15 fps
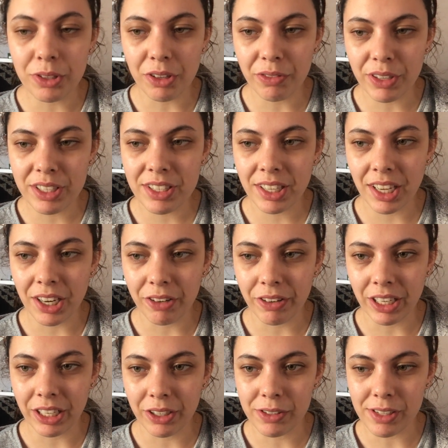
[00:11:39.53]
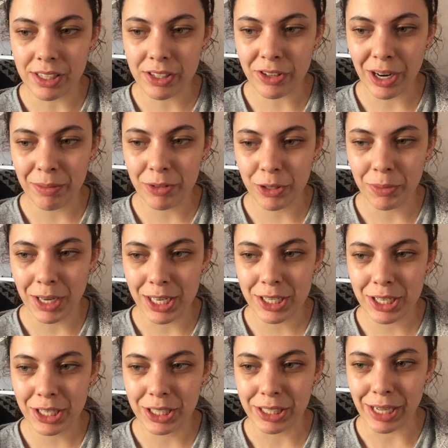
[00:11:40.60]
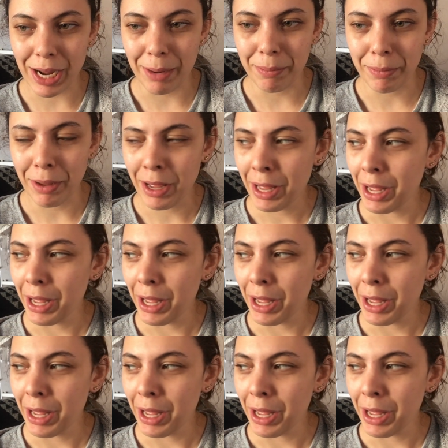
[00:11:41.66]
Obviously I don't really use Instagram too much because I'm